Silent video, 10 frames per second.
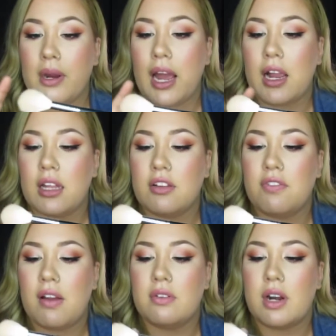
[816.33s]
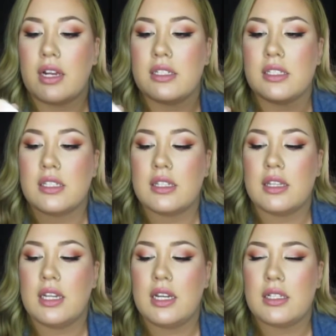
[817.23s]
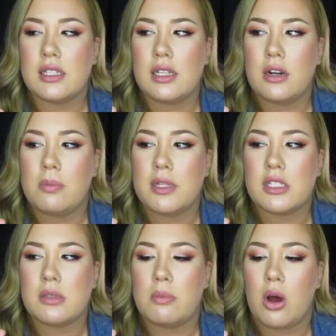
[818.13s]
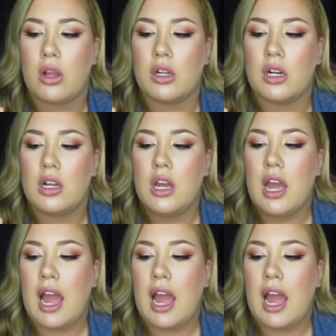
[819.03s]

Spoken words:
But I got the 509 because I think it's a little bit smaller,